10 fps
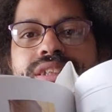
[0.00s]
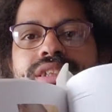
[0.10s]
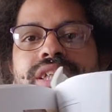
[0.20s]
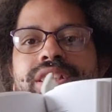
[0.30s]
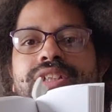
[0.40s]

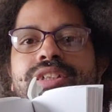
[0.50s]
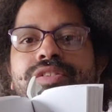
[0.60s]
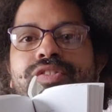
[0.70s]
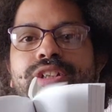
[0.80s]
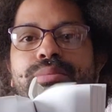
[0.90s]
Like the
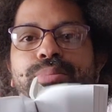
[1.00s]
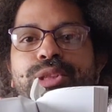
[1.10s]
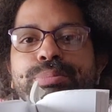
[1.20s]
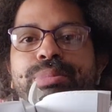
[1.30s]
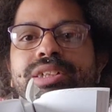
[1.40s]
different
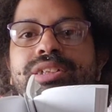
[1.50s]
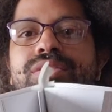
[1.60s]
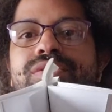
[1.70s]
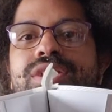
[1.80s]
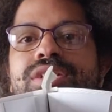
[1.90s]

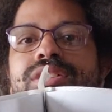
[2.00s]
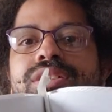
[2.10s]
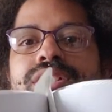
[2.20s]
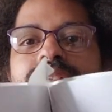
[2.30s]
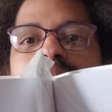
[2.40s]
perspectives and
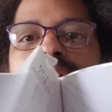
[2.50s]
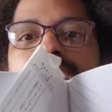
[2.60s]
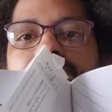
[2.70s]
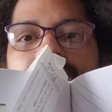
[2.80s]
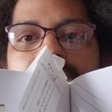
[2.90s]

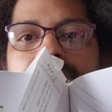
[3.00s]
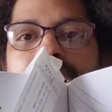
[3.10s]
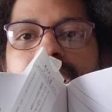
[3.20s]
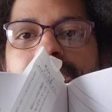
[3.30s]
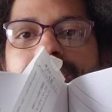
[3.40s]

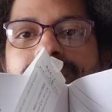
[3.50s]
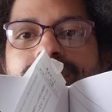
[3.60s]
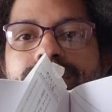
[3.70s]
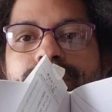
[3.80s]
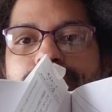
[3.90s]

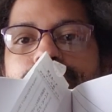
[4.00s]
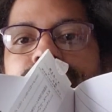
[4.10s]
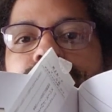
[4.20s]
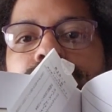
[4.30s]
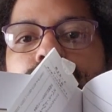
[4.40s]
oh, something
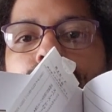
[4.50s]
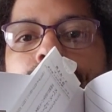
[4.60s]
fell out.